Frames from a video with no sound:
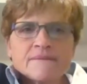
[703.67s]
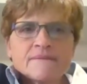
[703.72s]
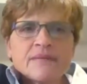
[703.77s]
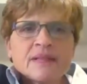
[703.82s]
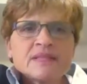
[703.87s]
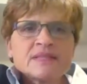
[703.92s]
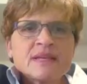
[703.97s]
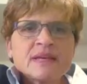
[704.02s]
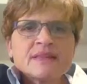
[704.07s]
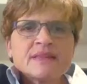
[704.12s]

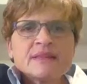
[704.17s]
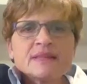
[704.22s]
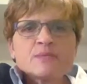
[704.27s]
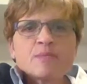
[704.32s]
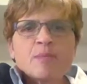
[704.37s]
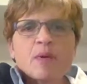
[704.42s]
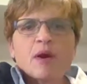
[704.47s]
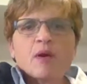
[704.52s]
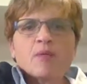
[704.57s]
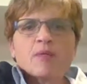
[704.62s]
Let's end this
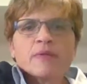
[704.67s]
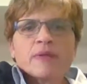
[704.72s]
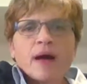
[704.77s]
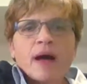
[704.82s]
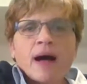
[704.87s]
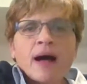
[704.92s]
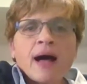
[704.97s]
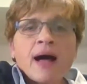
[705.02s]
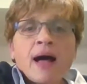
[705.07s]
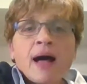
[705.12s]
part with
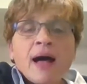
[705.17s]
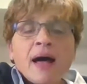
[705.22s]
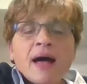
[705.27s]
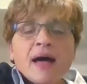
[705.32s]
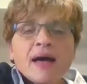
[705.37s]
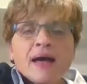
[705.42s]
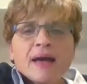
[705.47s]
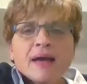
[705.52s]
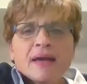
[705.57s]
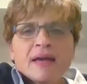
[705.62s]

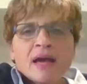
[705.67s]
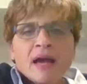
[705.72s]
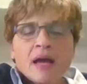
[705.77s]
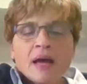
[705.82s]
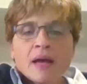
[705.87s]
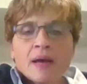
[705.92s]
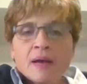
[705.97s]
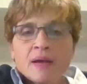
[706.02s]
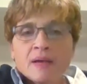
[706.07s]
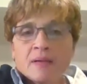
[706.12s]
I
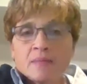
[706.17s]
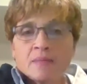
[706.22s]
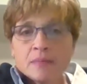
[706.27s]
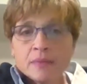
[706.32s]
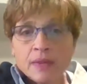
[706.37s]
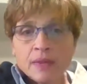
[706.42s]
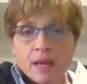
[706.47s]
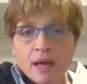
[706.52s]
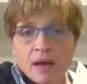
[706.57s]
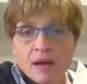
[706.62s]
am
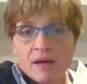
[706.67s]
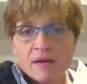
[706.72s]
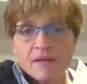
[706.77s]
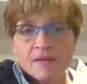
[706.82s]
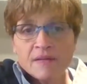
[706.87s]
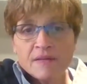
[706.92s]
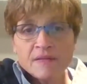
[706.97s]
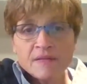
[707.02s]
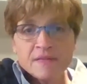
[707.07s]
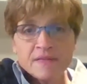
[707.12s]

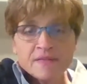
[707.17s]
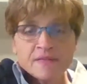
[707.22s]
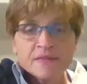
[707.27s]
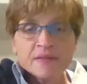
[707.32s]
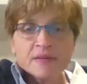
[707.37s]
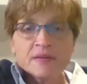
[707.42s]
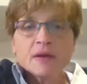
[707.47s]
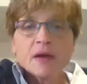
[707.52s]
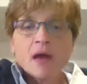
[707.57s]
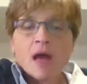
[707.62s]
loved.
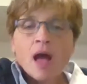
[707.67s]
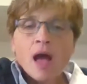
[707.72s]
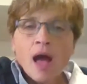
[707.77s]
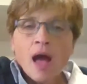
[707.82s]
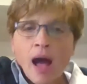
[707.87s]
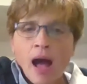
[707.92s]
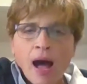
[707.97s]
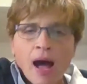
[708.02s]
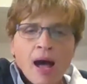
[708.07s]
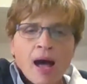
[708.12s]

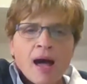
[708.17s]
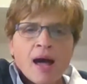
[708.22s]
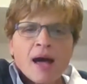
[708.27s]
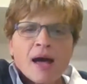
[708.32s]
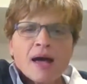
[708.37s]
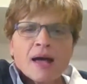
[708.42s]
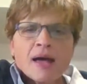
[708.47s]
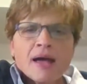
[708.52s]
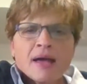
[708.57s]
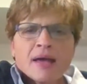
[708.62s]

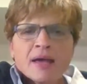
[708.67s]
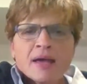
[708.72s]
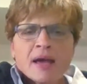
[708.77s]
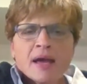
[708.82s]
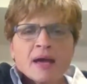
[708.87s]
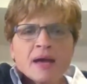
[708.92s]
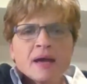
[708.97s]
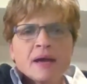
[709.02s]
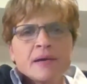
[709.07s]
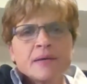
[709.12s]
I
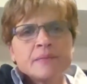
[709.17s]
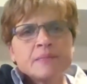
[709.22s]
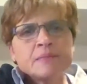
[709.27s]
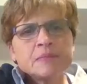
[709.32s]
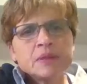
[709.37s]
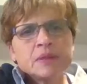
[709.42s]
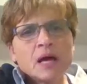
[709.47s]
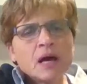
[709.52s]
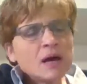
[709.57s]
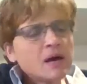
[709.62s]
am
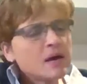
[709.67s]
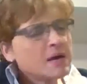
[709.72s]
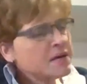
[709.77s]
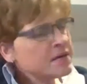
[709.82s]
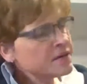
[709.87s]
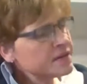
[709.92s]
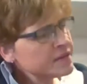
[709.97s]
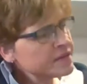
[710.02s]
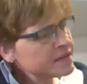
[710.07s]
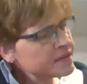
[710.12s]

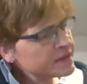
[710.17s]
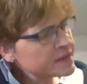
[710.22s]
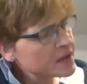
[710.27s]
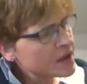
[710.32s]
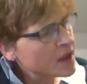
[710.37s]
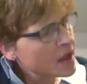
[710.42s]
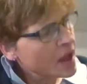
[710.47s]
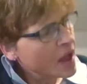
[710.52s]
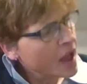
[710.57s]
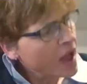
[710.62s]
loved.
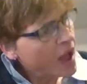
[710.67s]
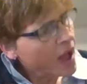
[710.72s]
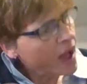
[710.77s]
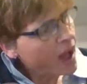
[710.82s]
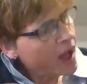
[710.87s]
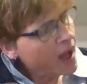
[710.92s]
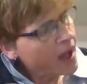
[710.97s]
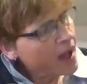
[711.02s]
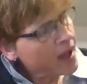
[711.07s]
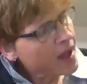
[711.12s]

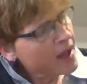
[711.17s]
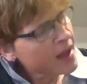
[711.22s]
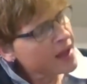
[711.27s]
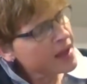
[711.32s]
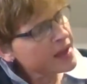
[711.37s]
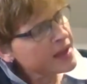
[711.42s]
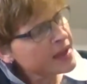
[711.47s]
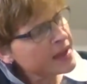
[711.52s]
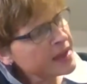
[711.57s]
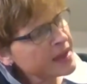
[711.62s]
I
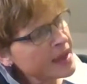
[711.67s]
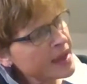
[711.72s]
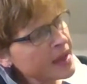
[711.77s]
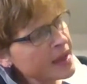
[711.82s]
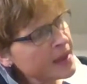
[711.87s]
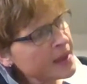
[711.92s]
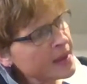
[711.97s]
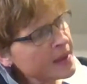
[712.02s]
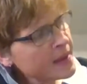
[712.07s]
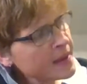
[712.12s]

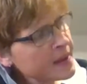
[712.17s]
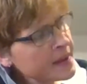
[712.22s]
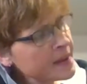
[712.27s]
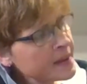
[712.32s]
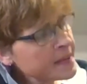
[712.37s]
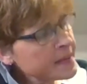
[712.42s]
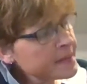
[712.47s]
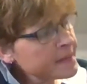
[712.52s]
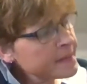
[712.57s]
am.